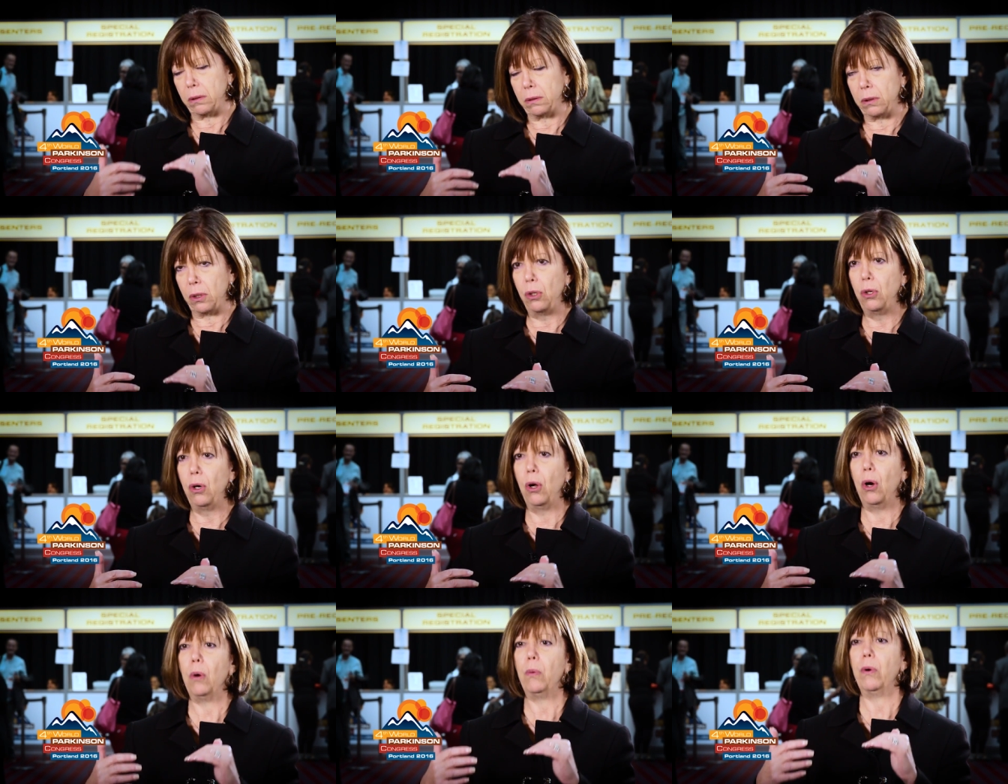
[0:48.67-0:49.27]

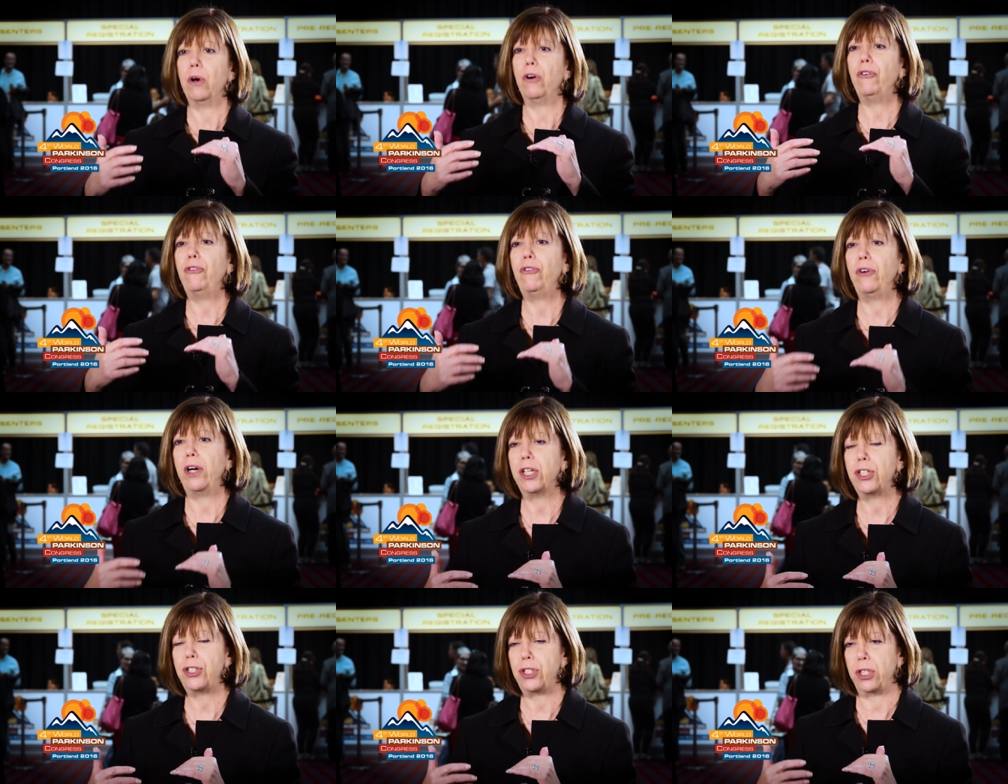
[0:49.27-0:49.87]
lower
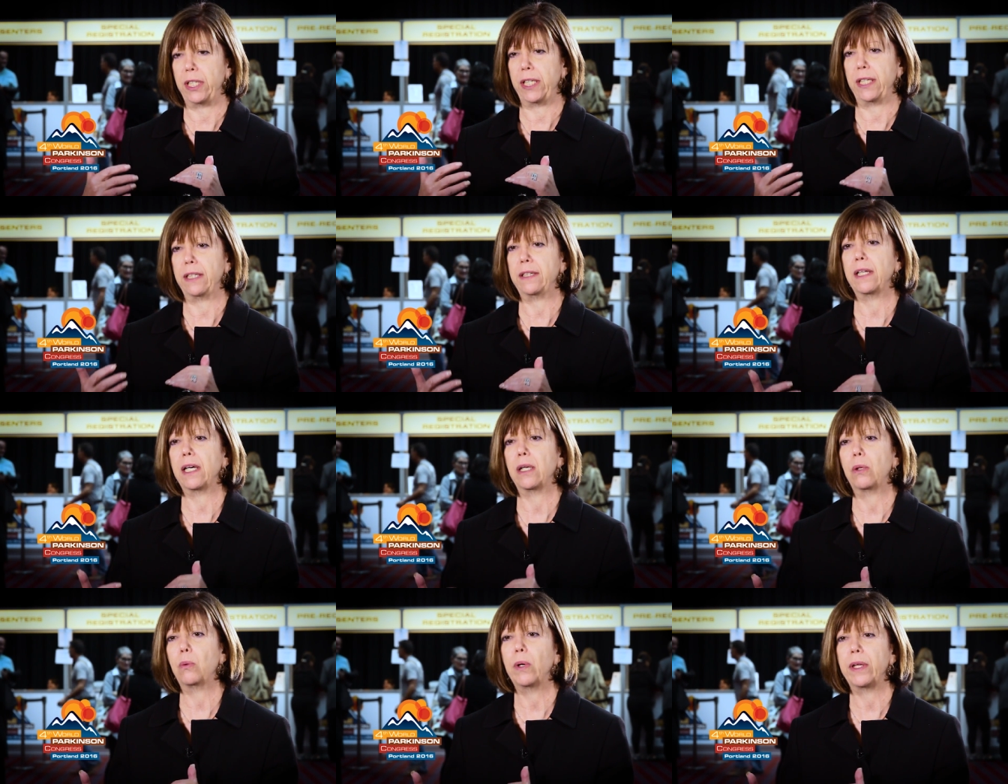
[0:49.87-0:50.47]
functioning
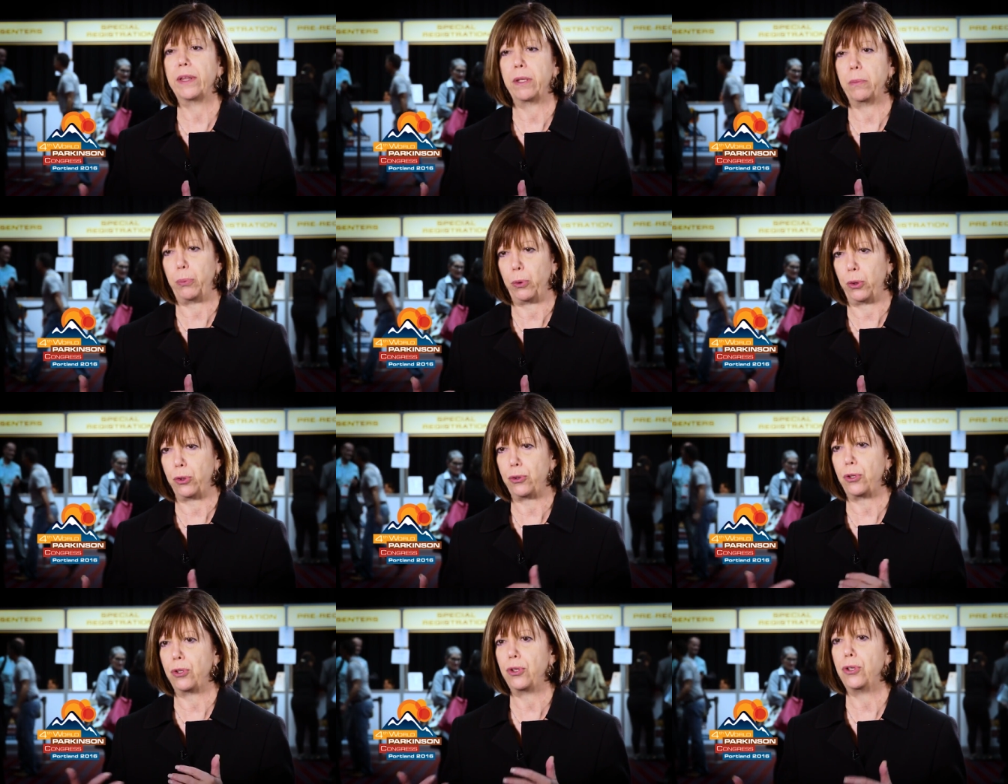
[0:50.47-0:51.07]
than what the
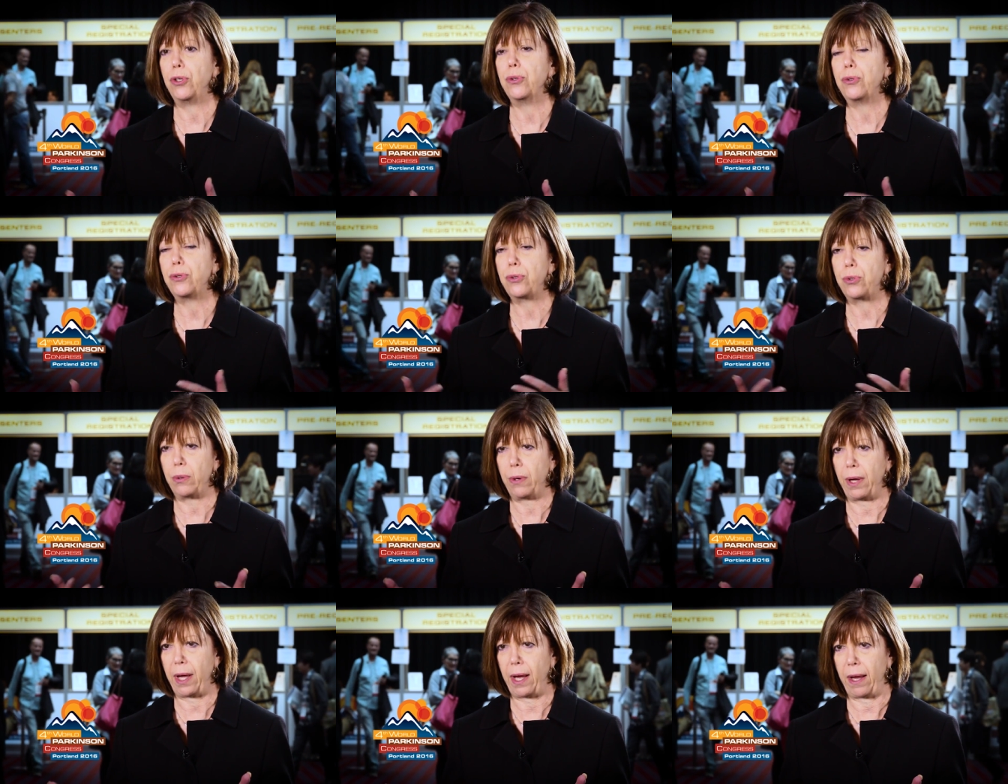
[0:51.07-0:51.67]
person used
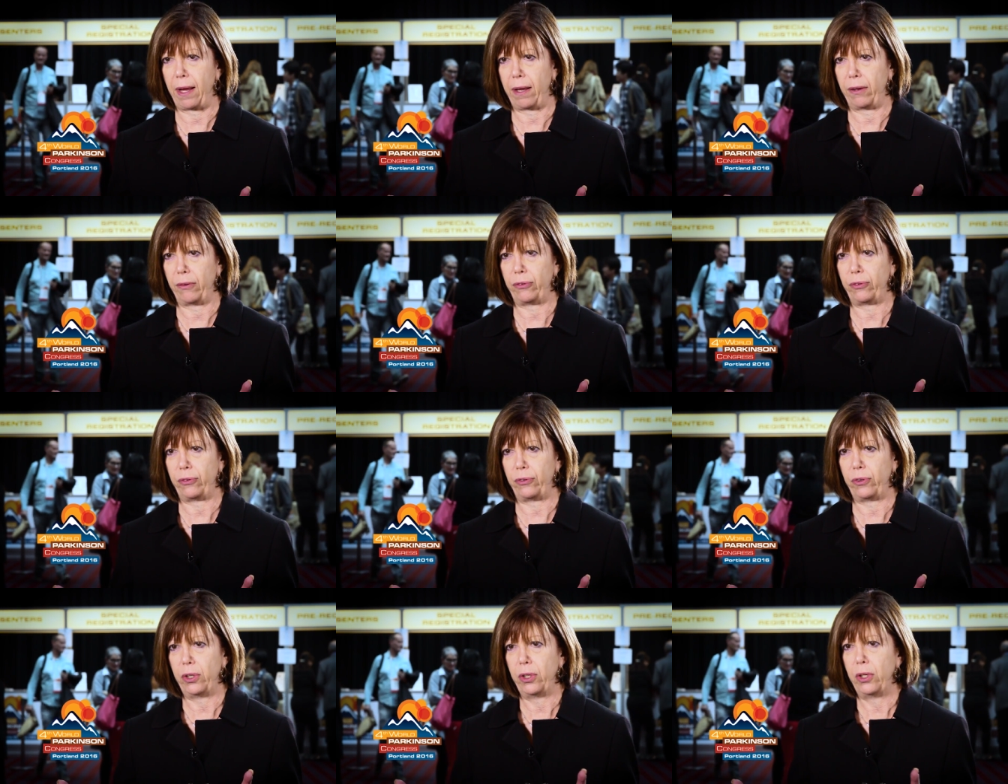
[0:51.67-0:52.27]
to have.